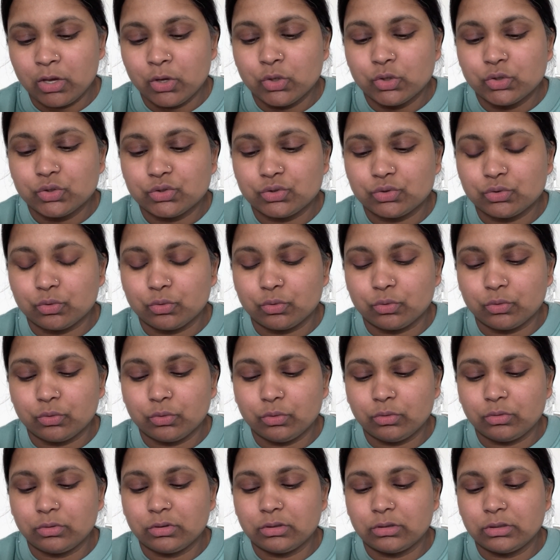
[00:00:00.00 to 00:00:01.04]
So
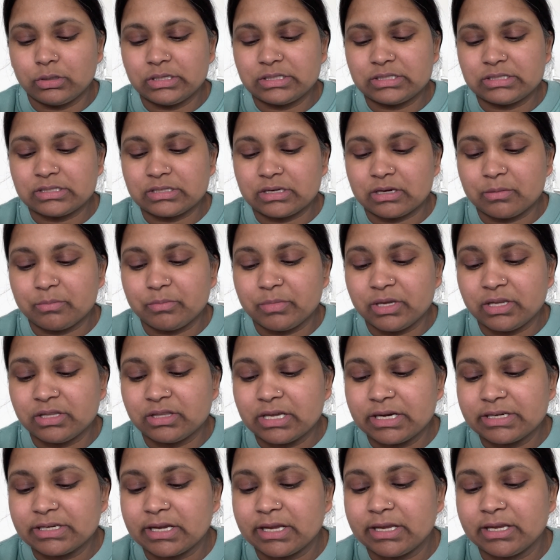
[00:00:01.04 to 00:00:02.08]
disturbing
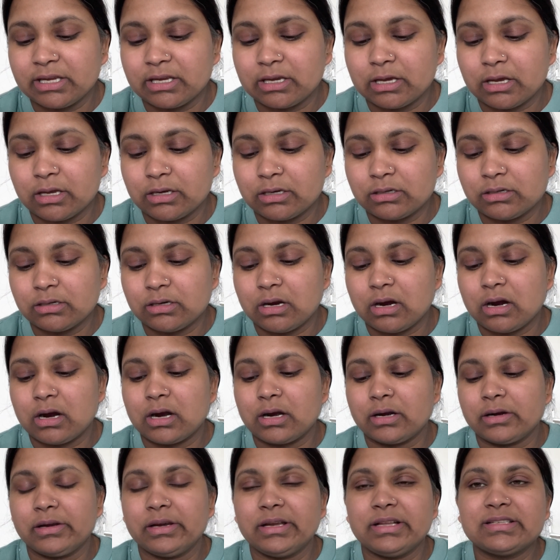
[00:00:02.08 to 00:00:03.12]
that I can
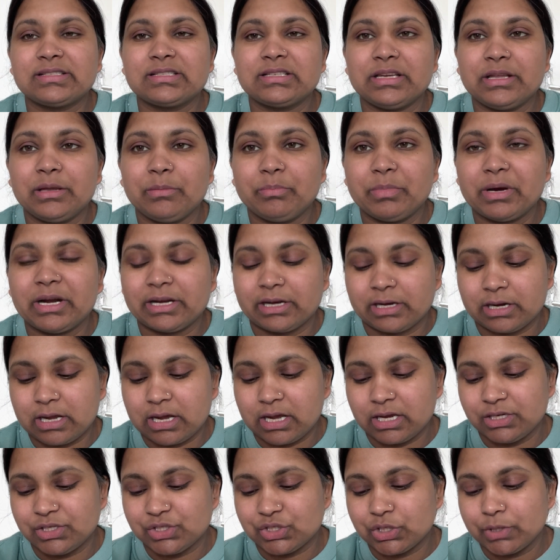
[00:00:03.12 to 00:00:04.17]
hardly sleep at
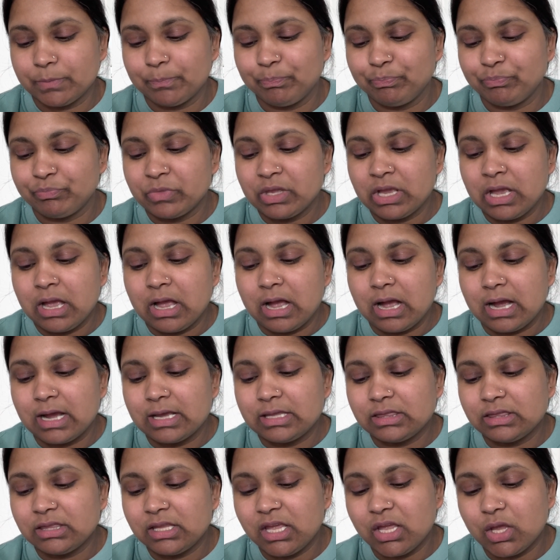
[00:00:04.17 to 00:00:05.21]
night. I
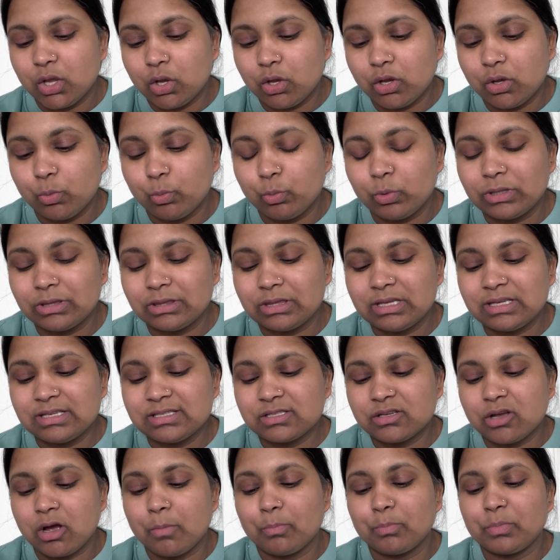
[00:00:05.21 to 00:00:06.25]
think with this
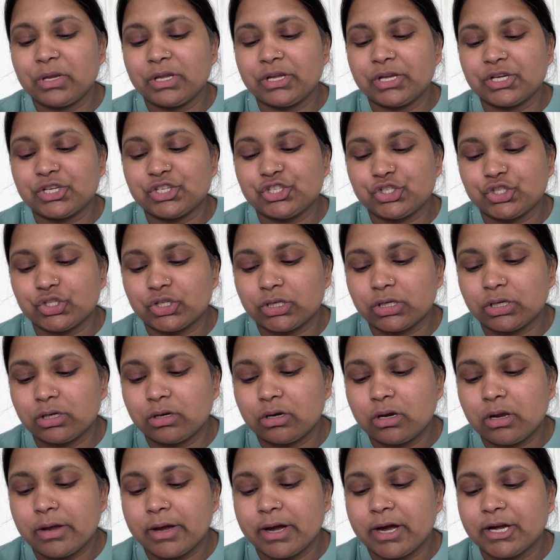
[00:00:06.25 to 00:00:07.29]
complication,
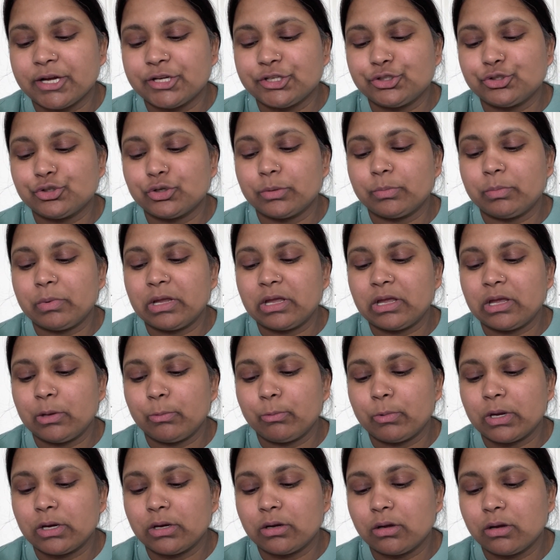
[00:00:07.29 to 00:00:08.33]
I should be
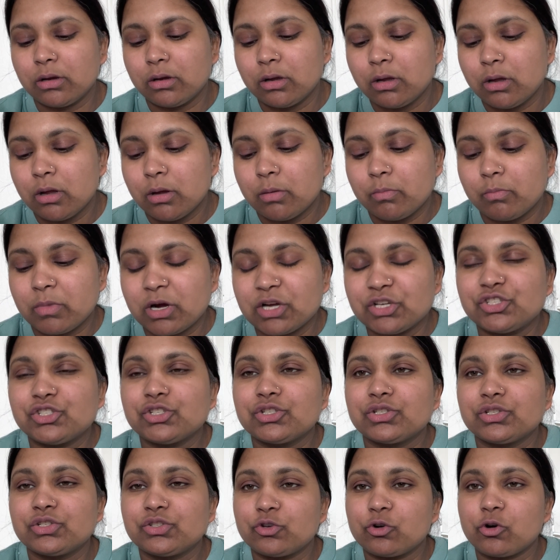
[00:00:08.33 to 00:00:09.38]
given much
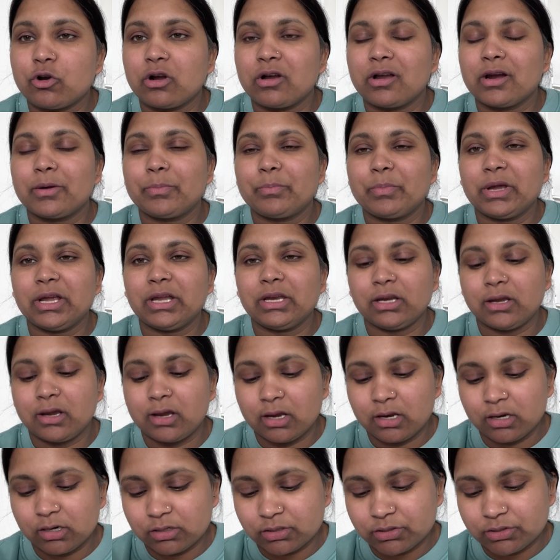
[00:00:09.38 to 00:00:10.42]
stronger
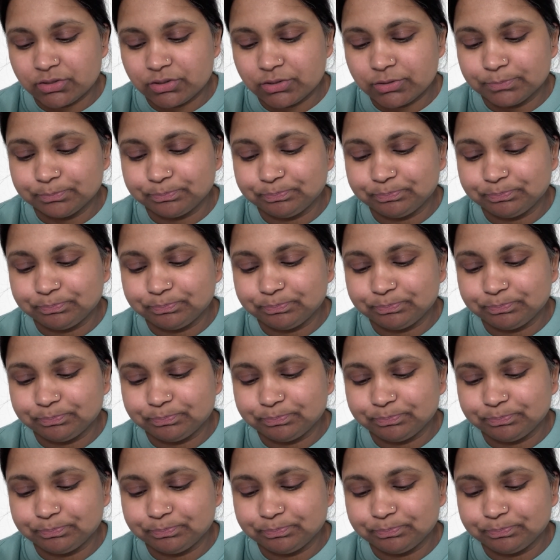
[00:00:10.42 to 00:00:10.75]
painkillers.